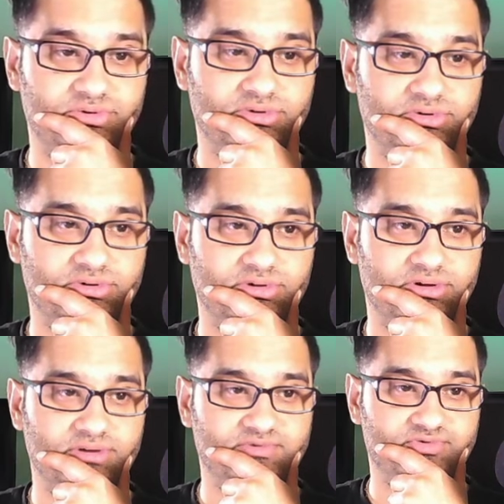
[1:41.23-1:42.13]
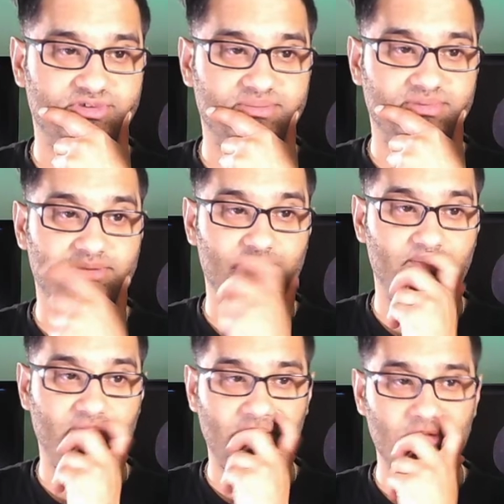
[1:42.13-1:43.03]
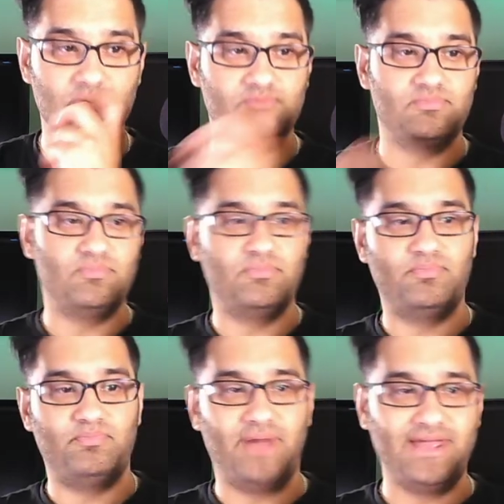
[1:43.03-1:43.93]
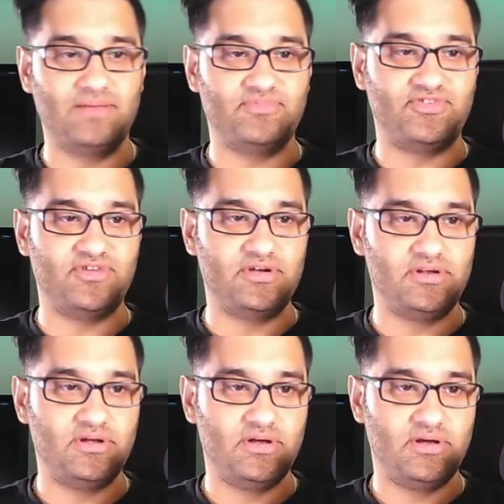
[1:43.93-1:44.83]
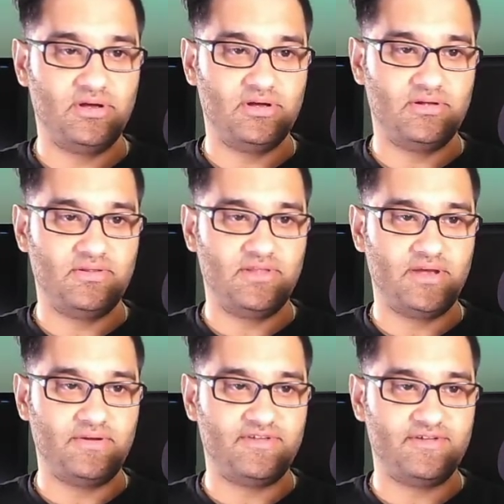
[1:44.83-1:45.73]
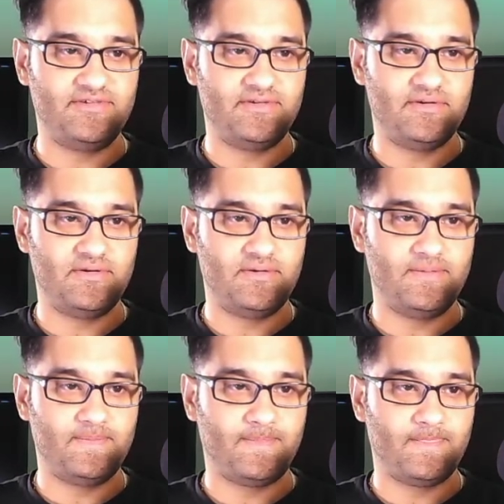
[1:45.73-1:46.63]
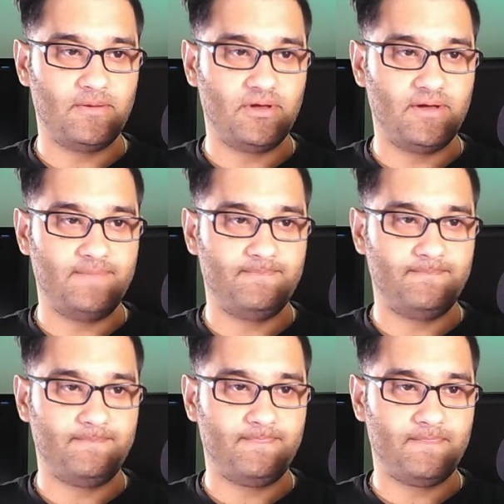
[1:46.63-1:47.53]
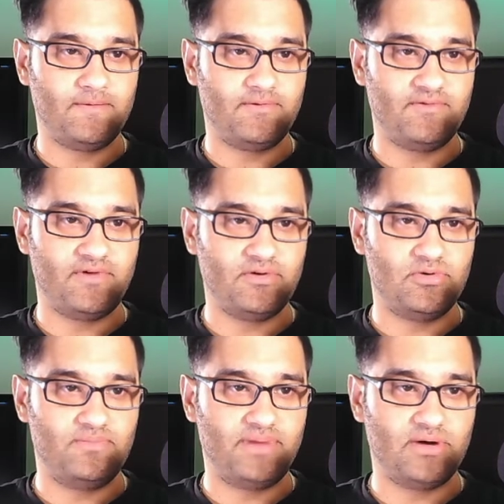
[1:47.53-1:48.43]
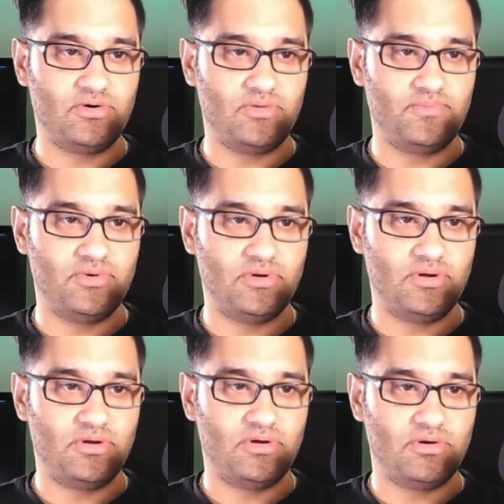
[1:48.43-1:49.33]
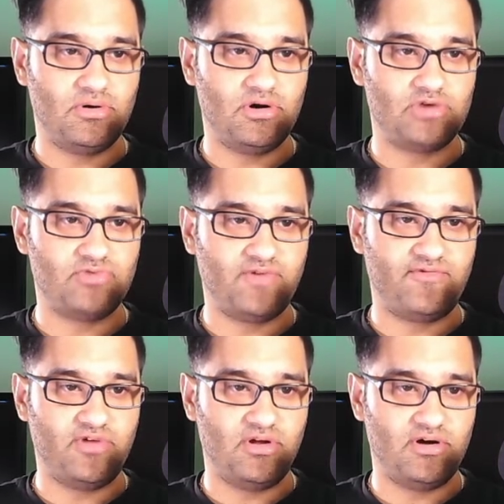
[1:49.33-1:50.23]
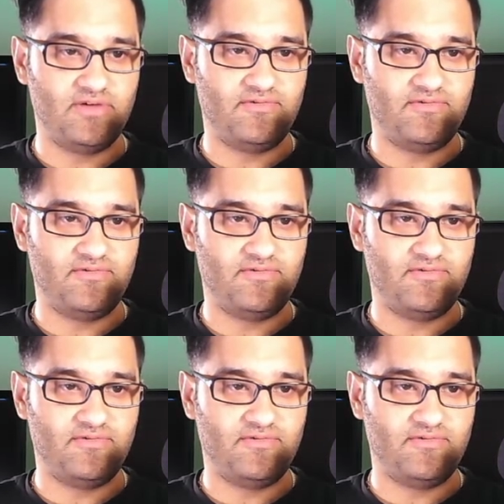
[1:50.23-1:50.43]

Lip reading: live stream, boom, bam, son, there it is. Okay, so if I go back up, artwork for live.